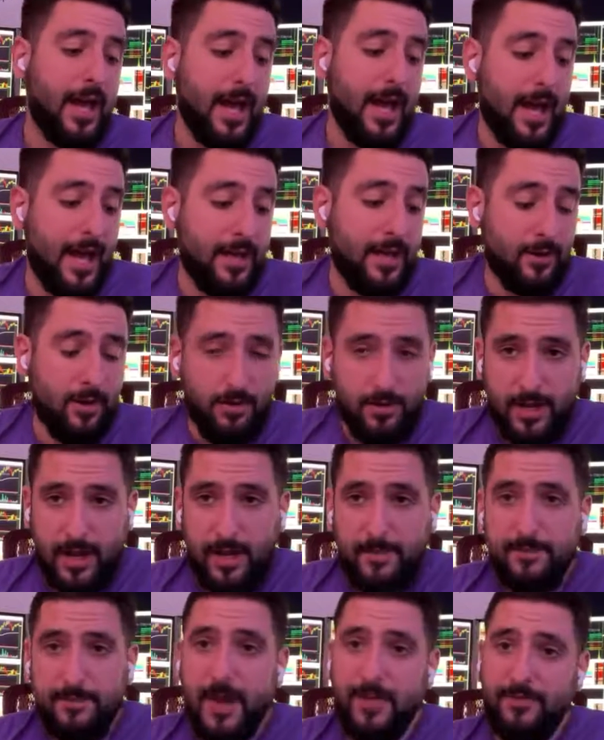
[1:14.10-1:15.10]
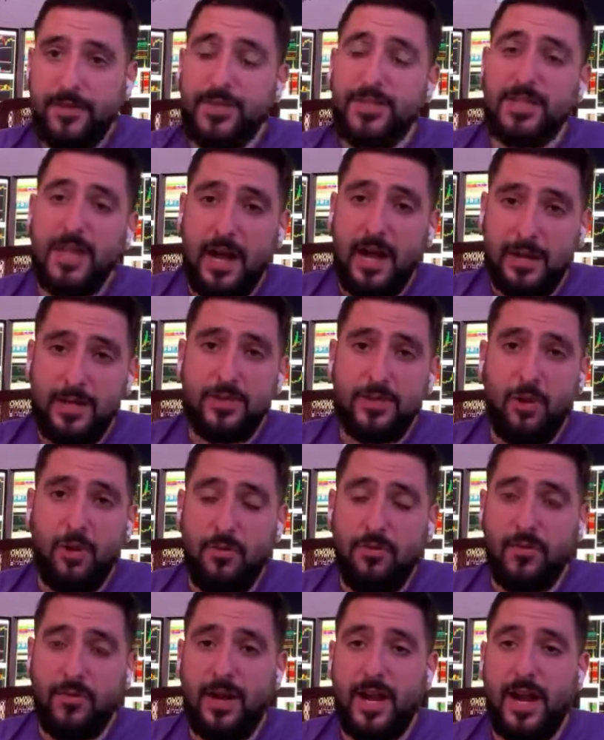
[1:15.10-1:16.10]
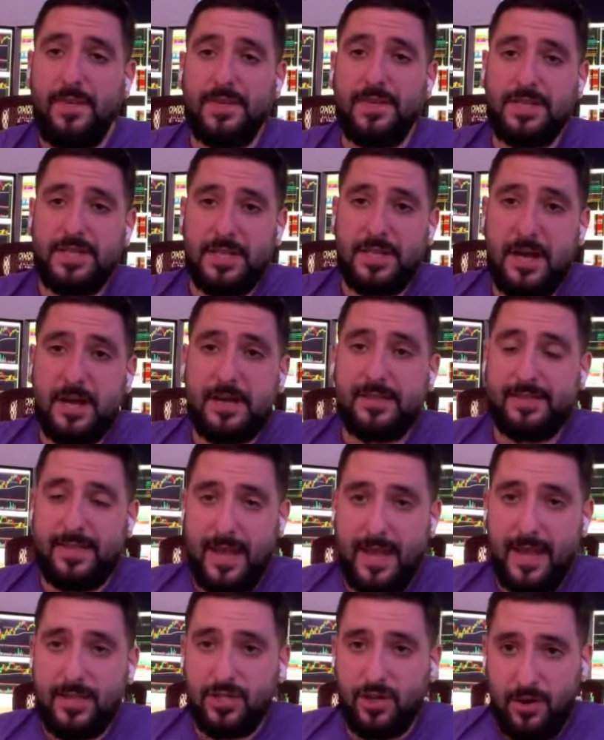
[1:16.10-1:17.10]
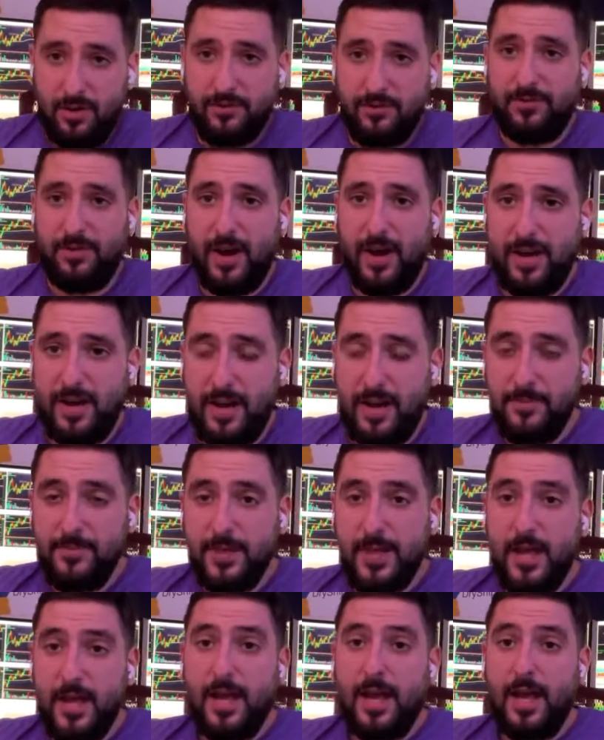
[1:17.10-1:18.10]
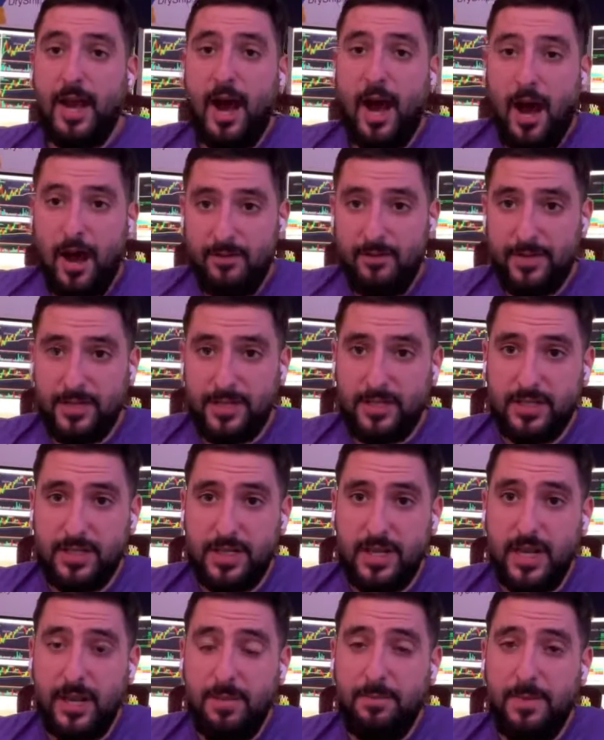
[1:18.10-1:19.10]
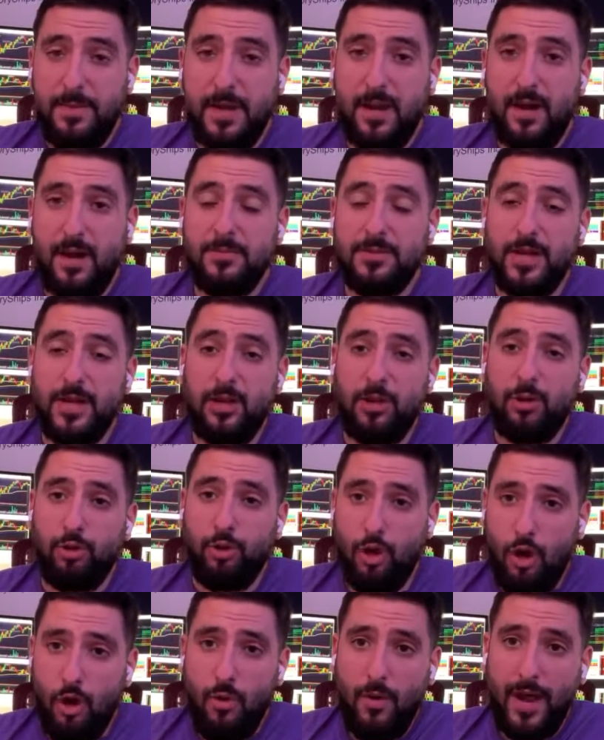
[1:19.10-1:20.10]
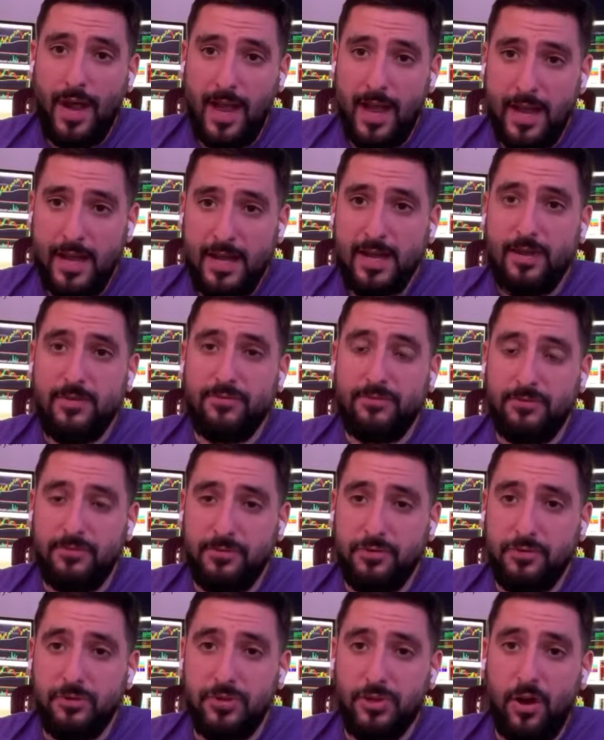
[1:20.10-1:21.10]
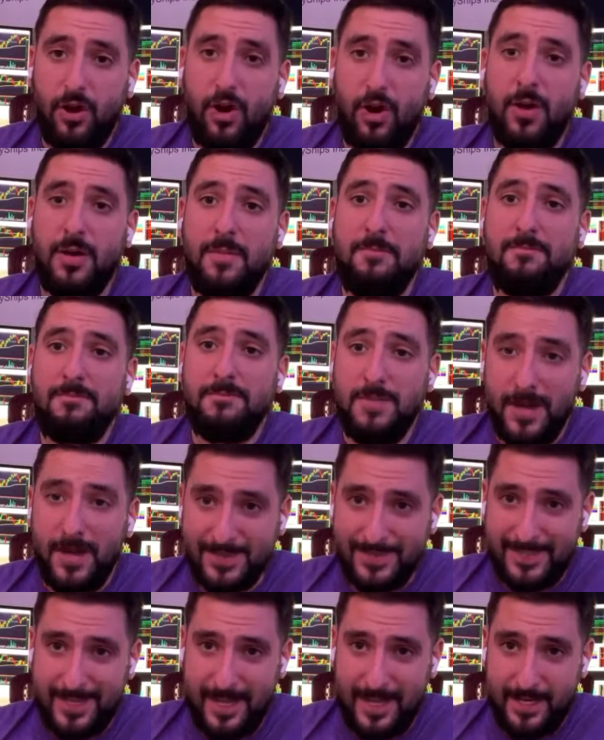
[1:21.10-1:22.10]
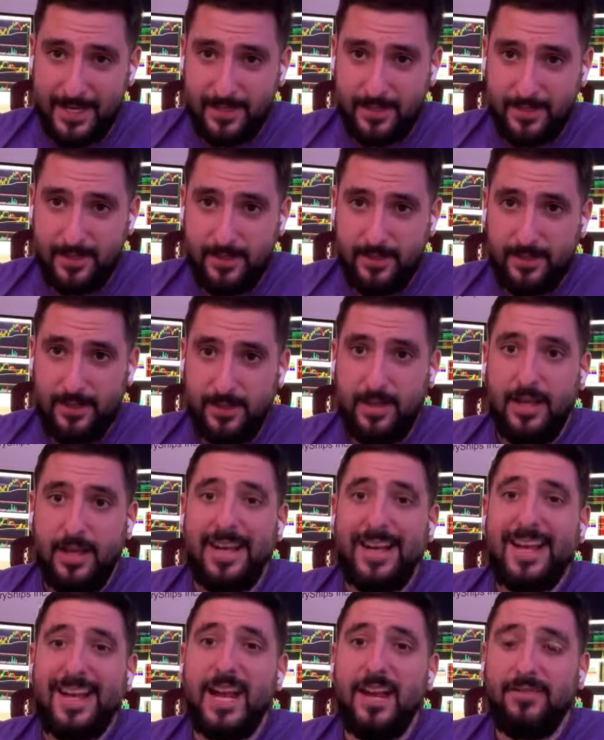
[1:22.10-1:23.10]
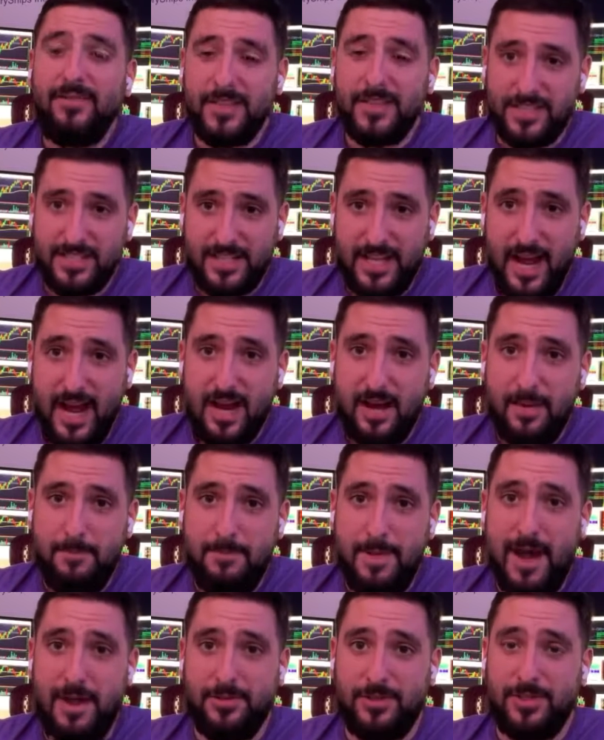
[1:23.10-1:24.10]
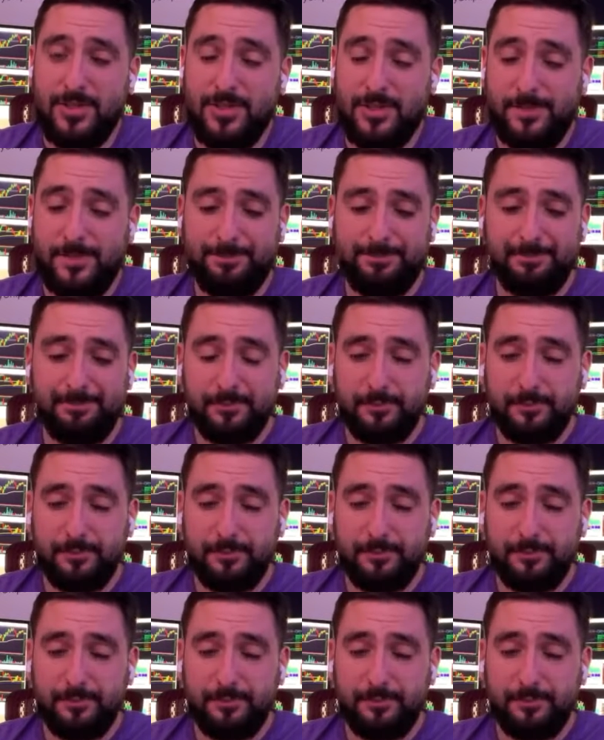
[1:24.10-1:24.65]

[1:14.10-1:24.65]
And okay, if the stock is over and the stock tanks on Friday, obviously it becomes a low hanging fruit on Monday if the stock bounces.